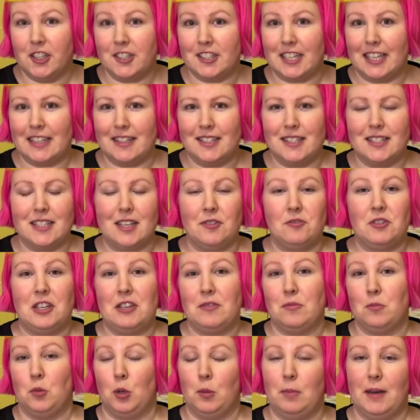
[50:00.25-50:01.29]
like this and for
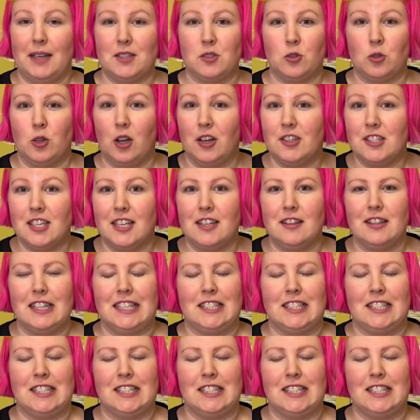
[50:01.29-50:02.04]
even more puzzle content,